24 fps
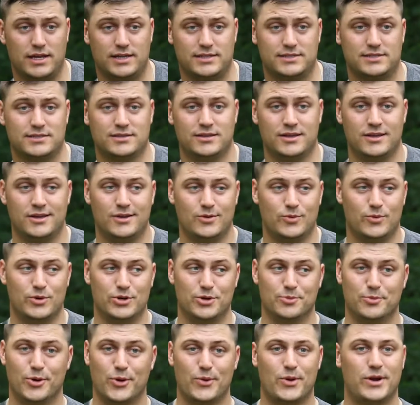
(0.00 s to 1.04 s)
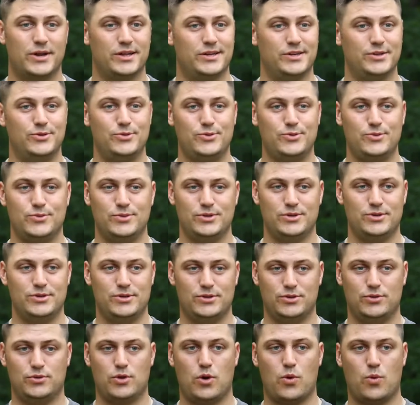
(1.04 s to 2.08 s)
that's when you're bow hunting.
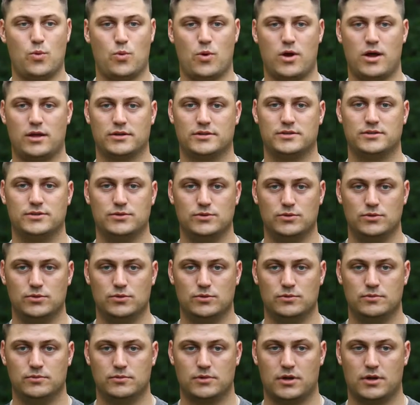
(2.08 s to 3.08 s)
You don't want to